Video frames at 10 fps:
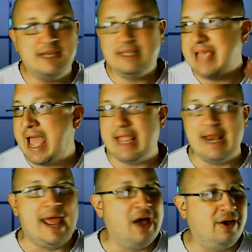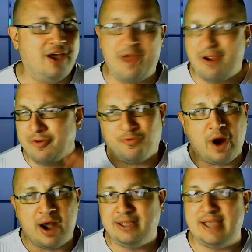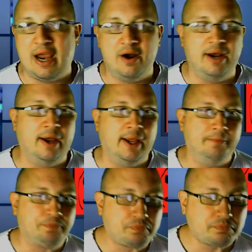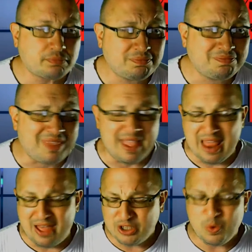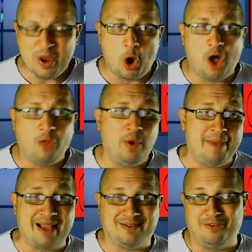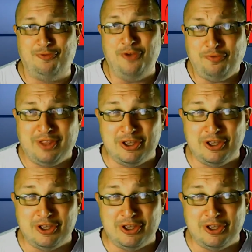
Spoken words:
hanging out, yeah, every Friday, Saturday night. Now this went all the way back to the 50s,